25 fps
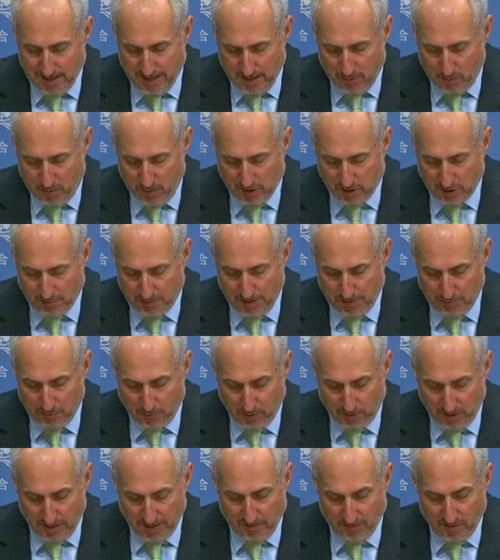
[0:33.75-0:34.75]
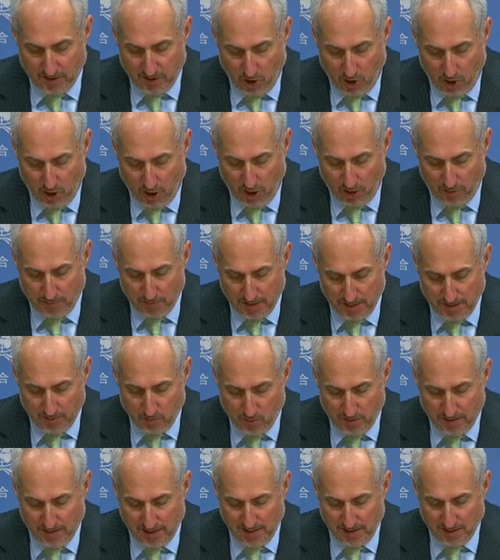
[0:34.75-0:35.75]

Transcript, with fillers: in which people live in harmony with